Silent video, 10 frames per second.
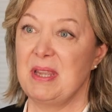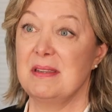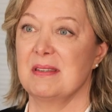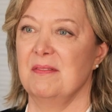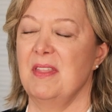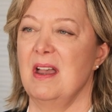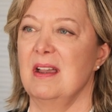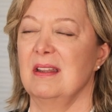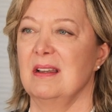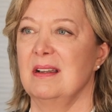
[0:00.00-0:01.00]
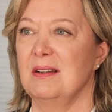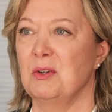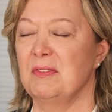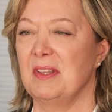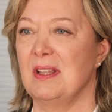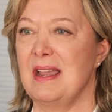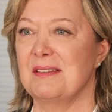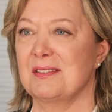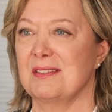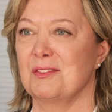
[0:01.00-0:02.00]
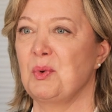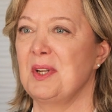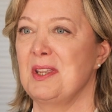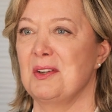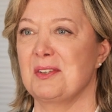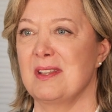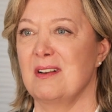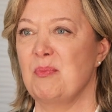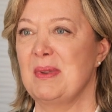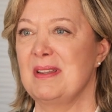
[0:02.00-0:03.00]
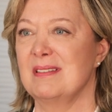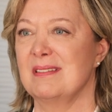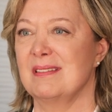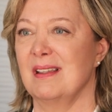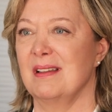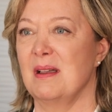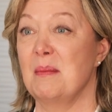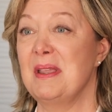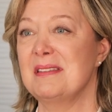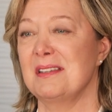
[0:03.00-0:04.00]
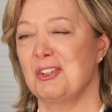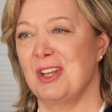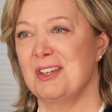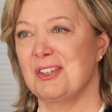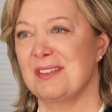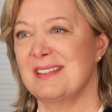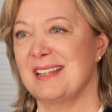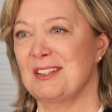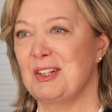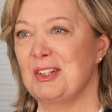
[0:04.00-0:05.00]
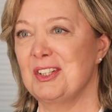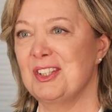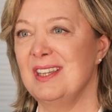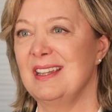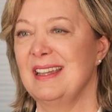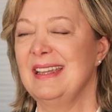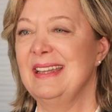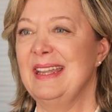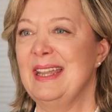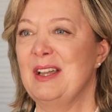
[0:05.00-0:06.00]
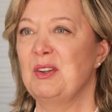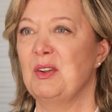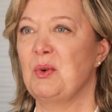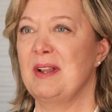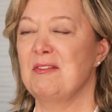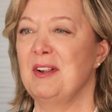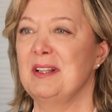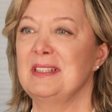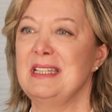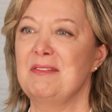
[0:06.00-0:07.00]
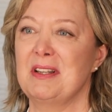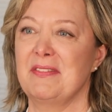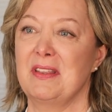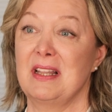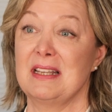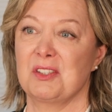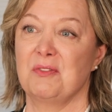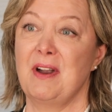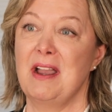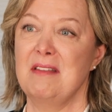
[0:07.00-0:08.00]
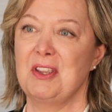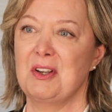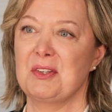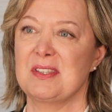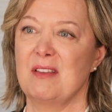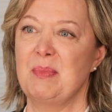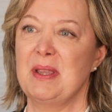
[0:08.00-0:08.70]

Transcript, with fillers: piece of that. Uh, over the last 20 years, there have been uh, amazing changes in technology. And quite frankly, even in the last five years have